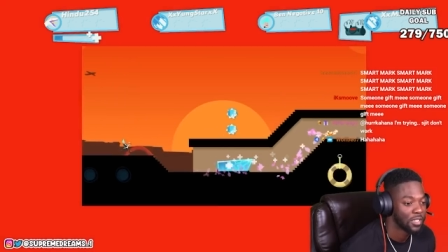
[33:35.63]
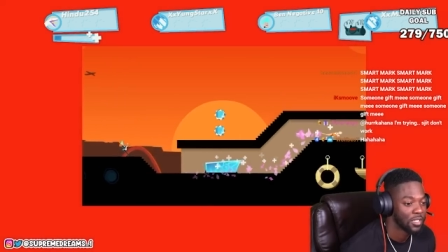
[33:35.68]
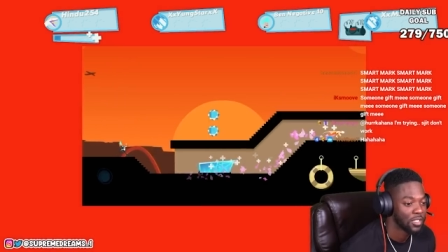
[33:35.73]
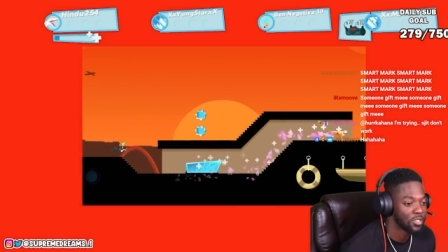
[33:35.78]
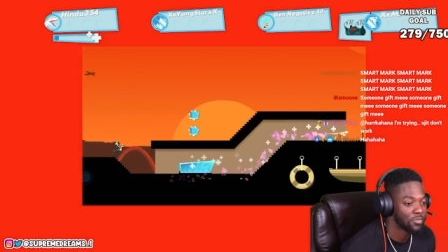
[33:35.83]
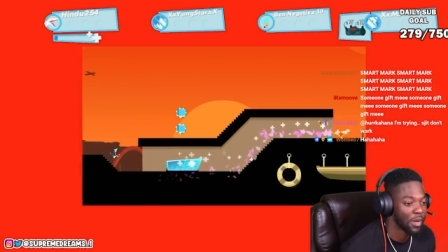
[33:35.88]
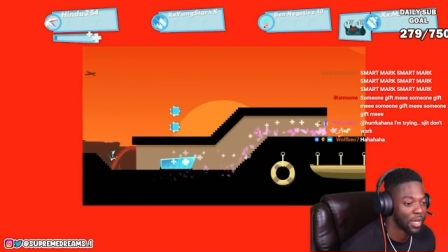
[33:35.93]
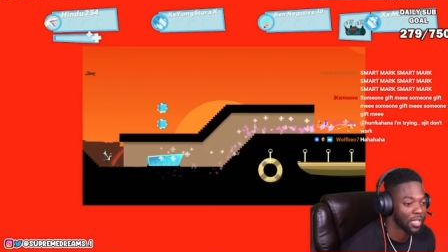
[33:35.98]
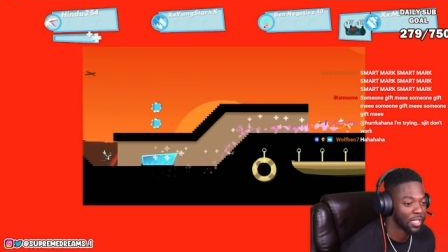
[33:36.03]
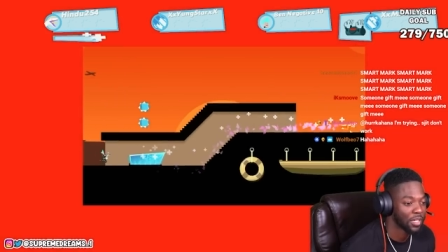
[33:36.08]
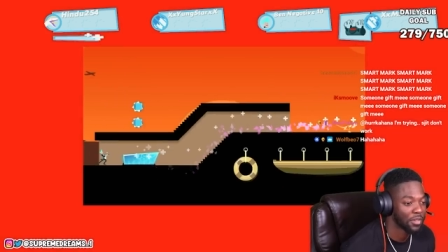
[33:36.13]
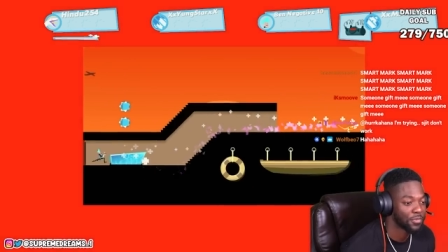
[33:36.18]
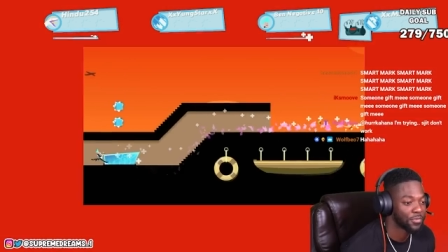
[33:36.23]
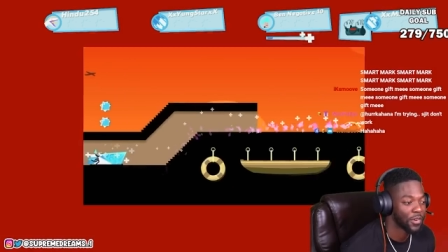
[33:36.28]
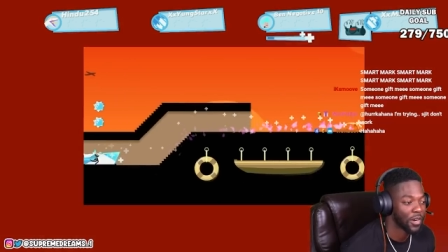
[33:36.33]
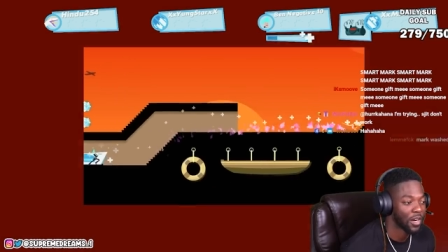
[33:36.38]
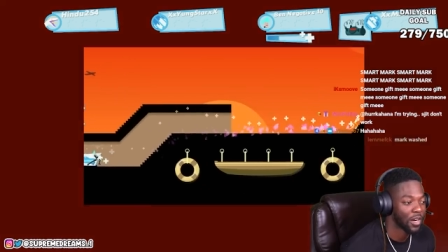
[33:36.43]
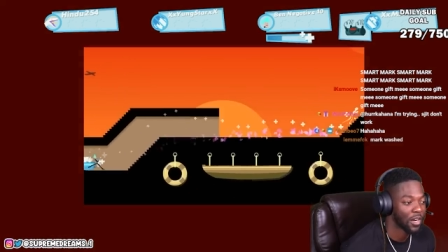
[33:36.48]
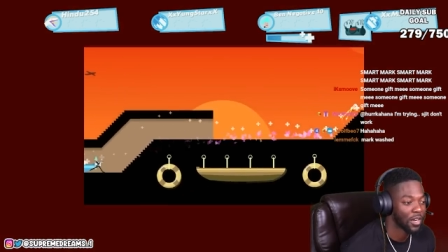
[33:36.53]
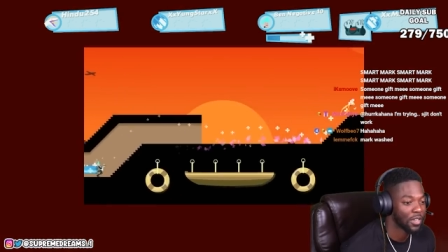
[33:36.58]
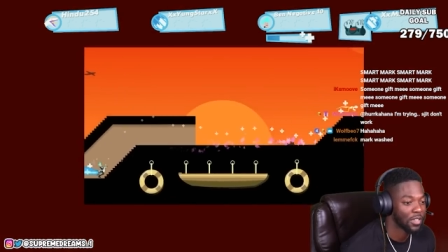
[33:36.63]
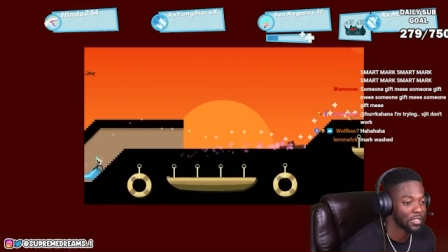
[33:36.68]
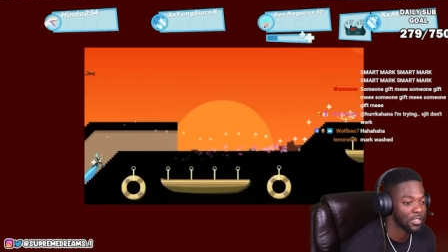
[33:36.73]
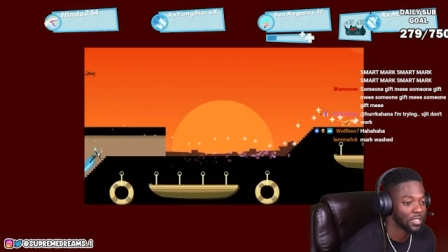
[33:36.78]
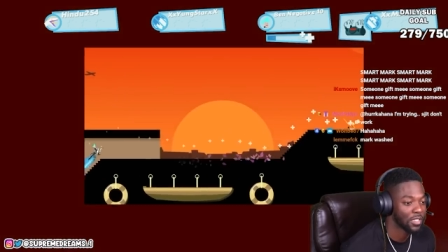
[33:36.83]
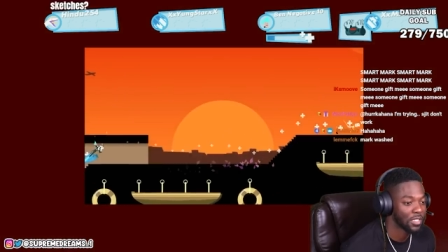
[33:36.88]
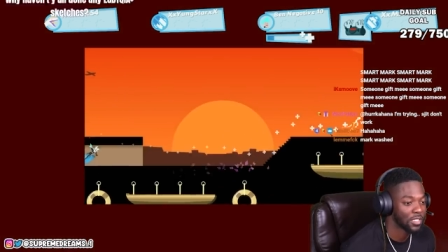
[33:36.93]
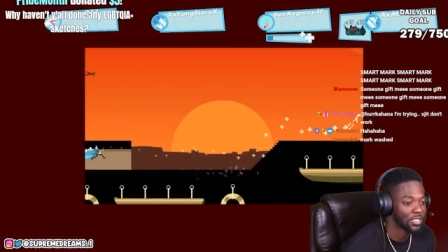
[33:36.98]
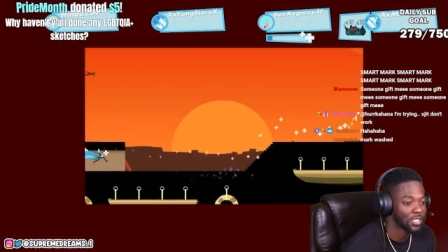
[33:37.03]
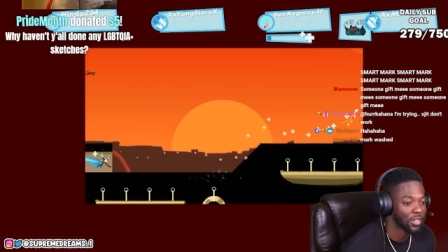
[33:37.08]
you about to get fired.
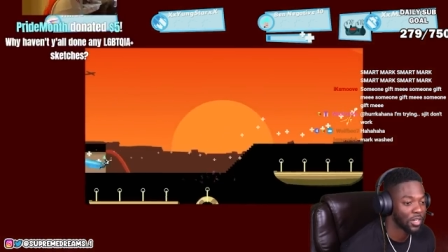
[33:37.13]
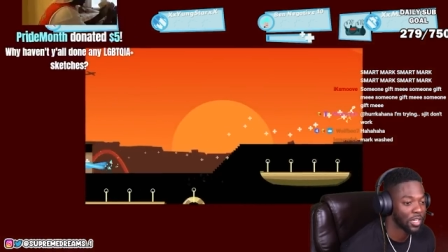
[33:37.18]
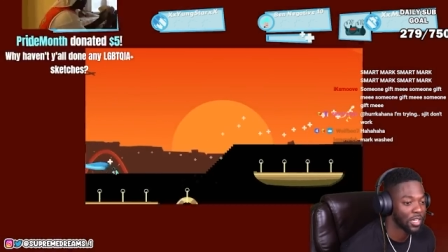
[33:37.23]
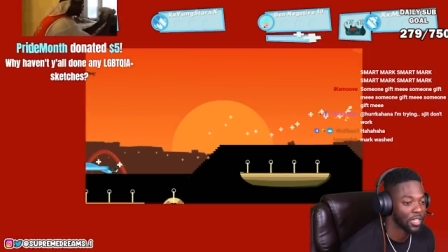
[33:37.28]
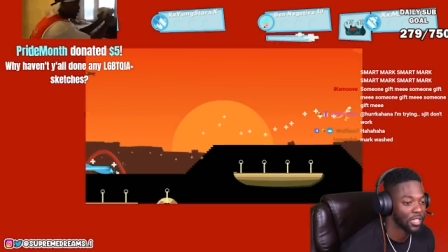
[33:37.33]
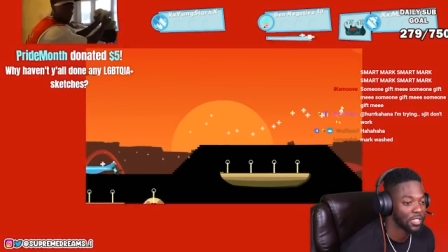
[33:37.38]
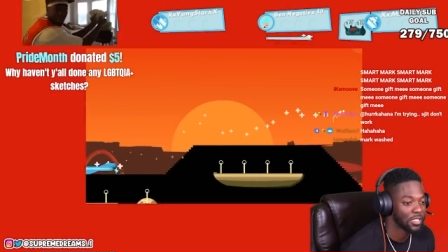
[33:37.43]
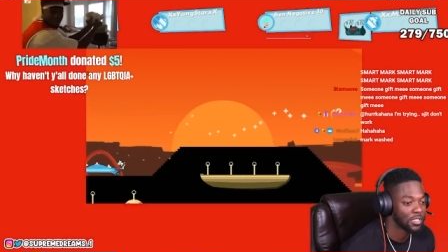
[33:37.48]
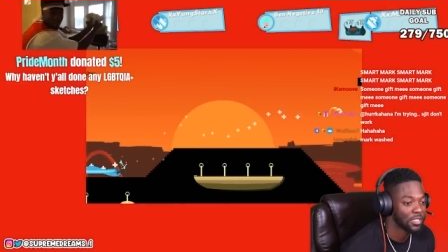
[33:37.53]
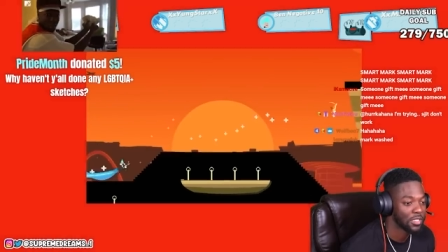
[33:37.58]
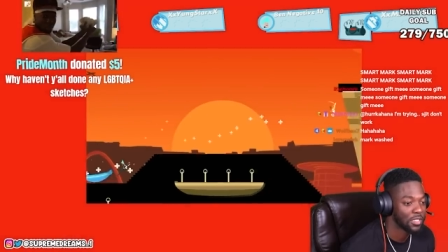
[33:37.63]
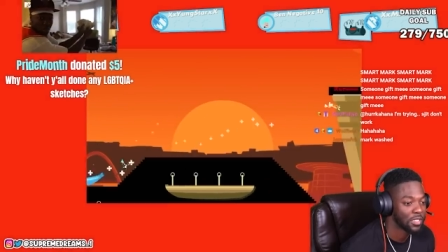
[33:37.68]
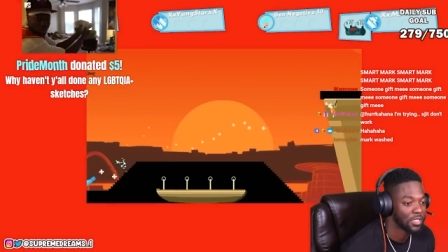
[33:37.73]
Look at your ass.